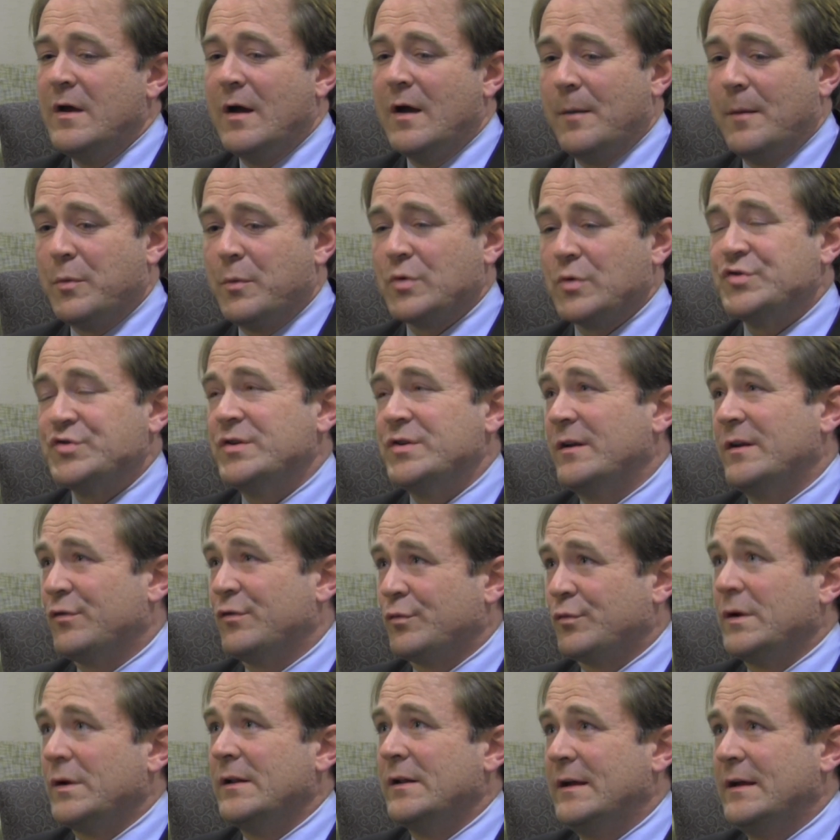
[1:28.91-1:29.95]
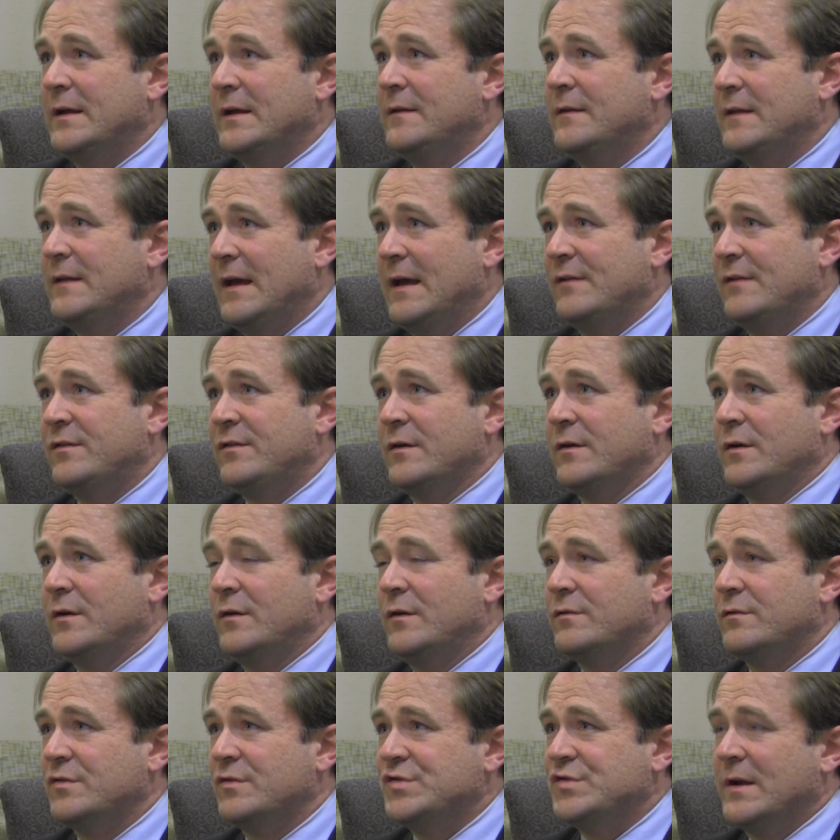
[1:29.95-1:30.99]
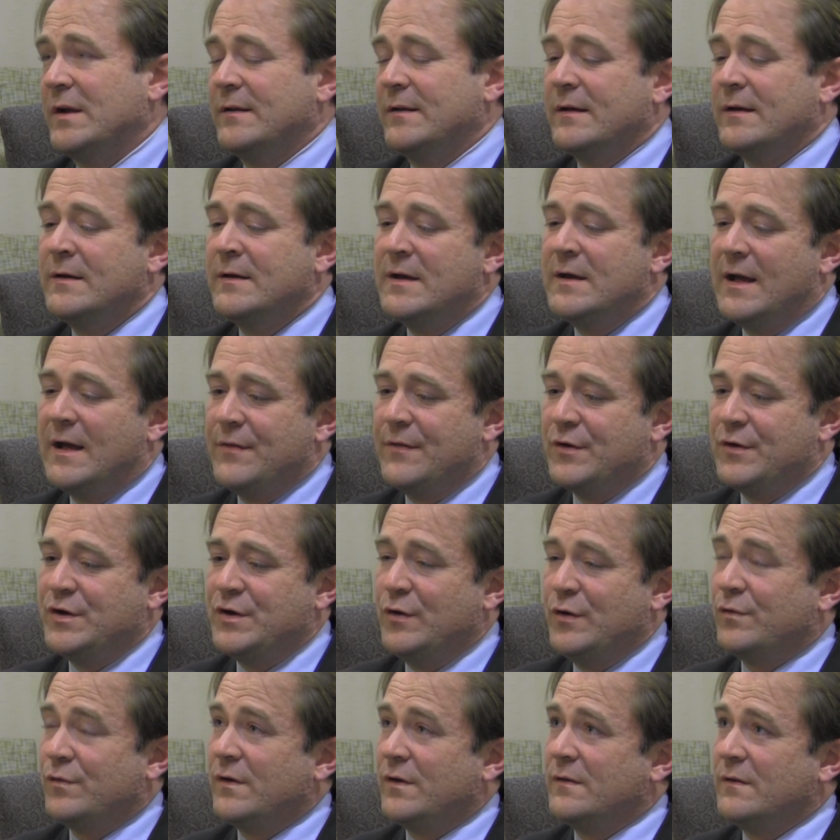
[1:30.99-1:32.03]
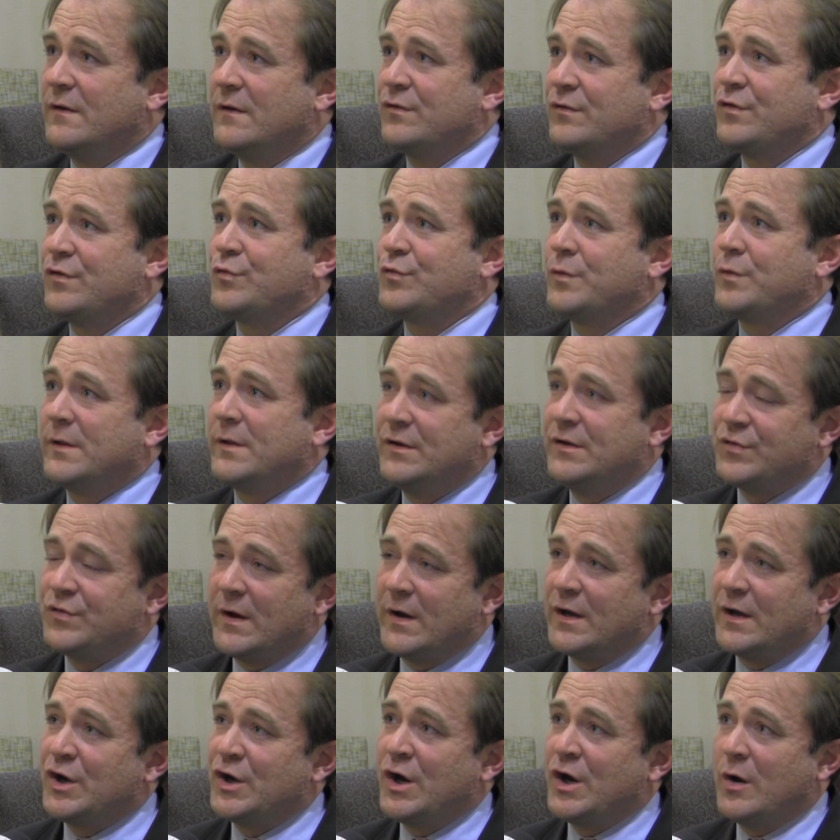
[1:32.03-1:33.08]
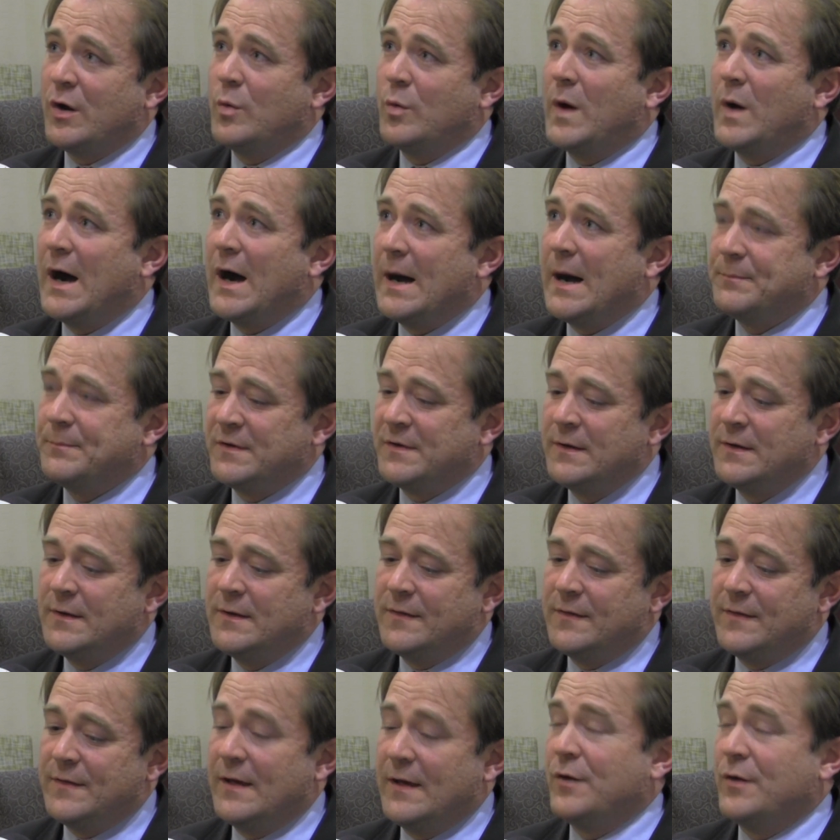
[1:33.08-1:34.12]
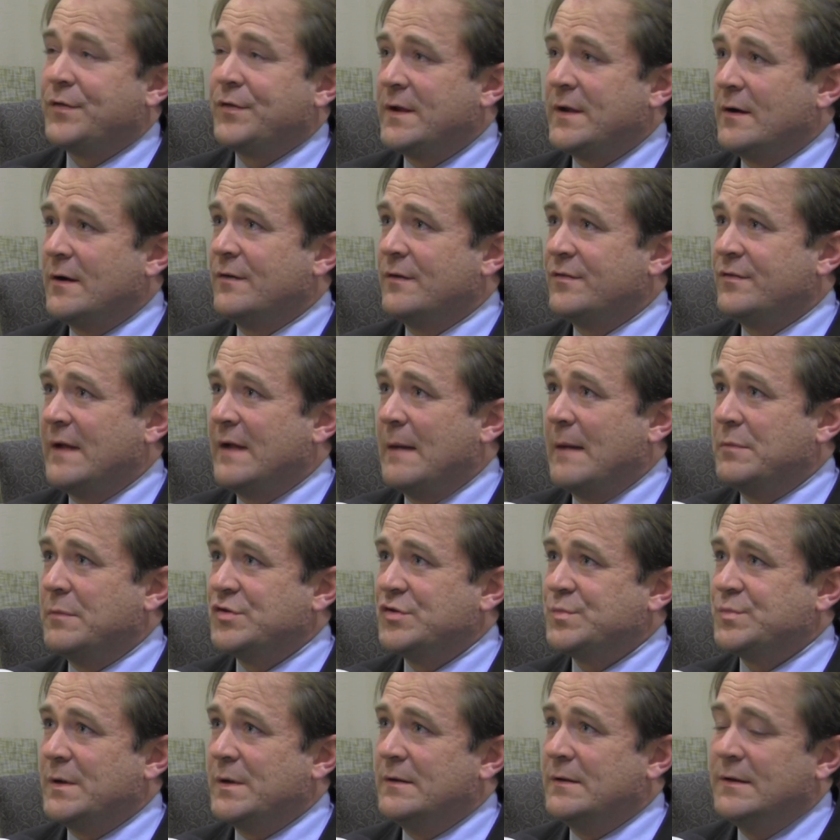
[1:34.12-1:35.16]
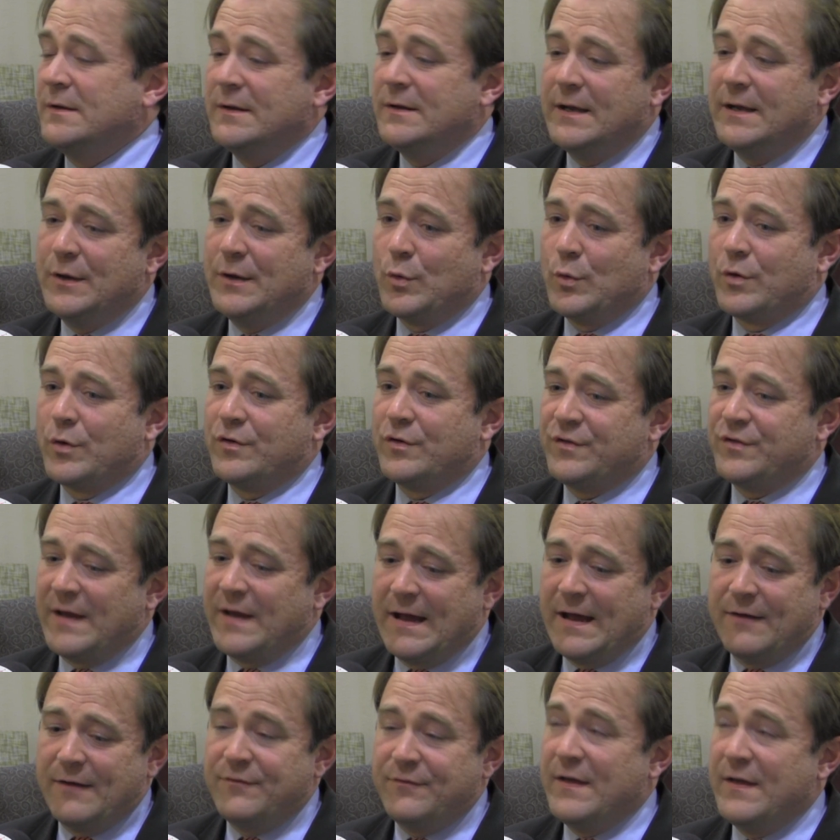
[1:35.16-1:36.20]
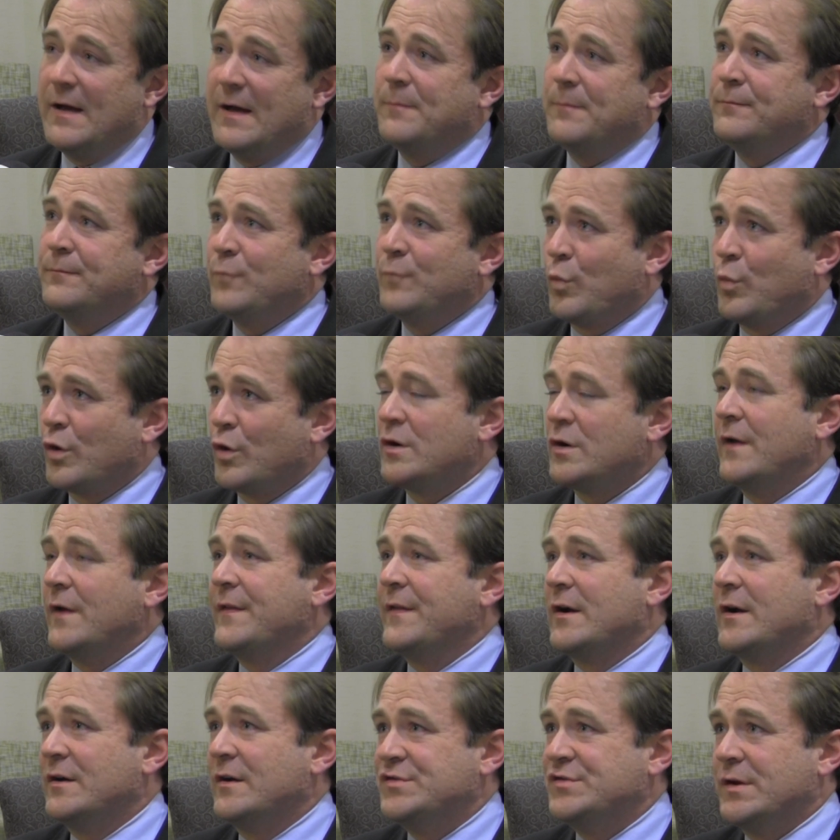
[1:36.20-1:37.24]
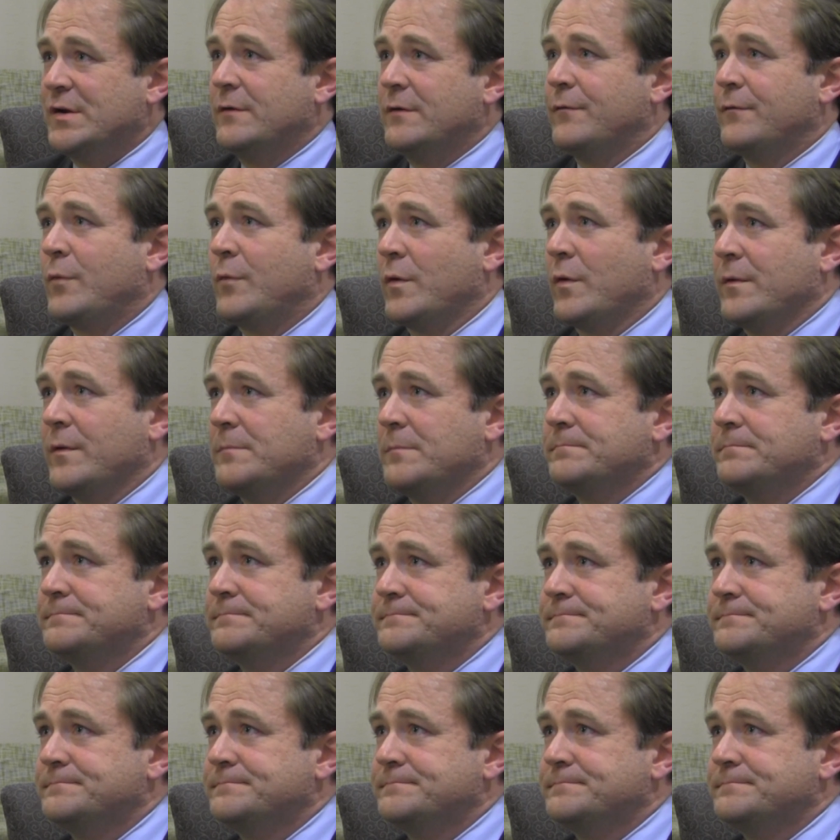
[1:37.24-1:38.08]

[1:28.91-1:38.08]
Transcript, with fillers: Abortion is really the ACLU's agenda, and they're using this to really try to co-opt the healthcare establishment in order to have them work on their agenda for them.